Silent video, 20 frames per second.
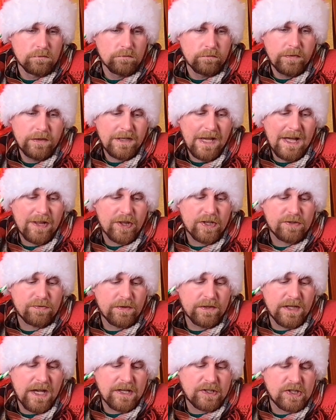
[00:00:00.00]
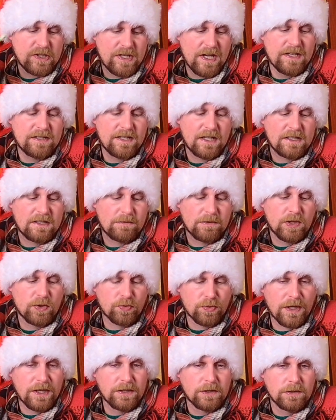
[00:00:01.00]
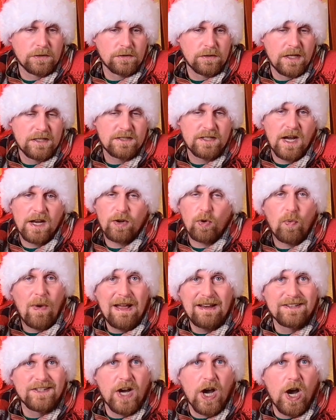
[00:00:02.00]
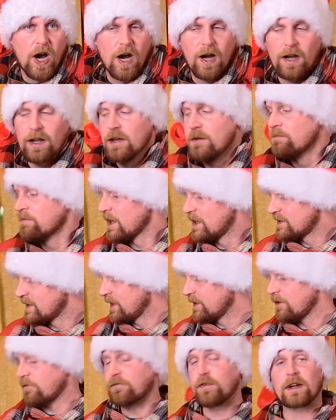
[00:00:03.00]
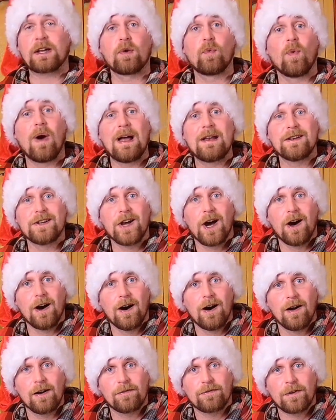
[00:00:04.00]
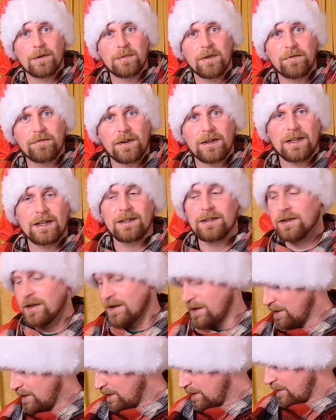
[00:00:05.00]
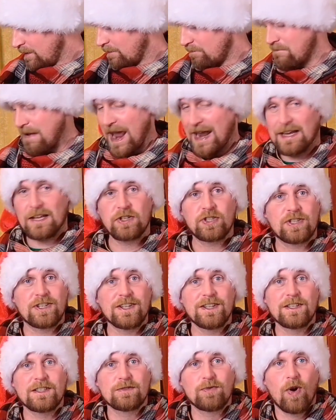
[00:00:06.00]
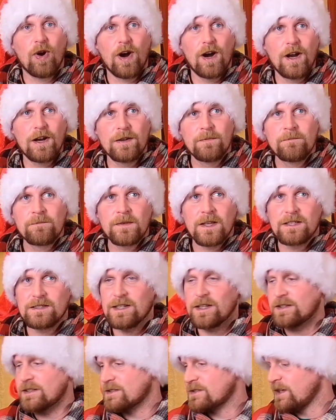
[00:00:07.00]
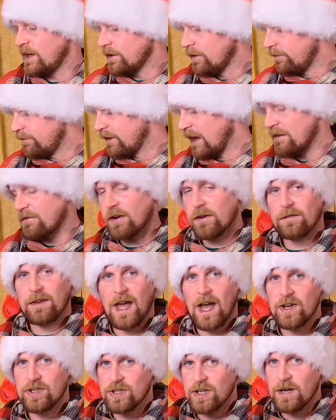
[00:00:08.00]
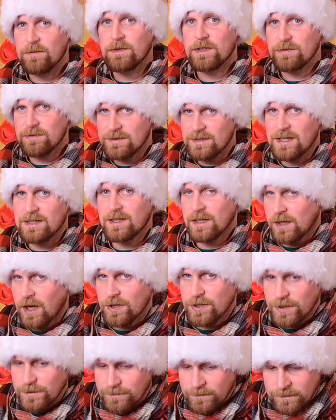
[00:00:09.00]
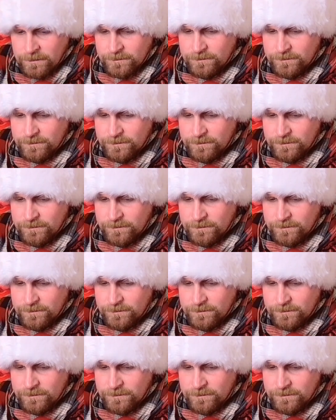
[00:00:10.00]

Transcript: But yeah, this one actually tastes like something real. It's not a wet dog. It's not the freaking wet dog from the freaking mac and cheese one. It's not the subtle flavor of ketchup. This one tastes like onion.